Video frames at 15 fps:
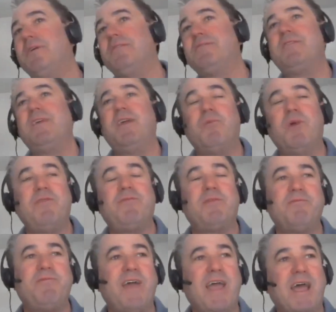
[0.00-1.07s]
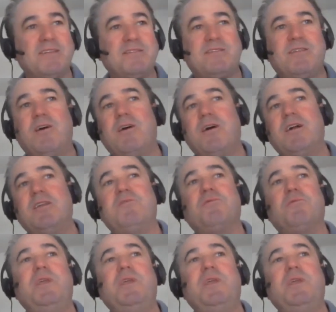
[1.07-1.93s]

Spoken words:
We stay away from fast-ons.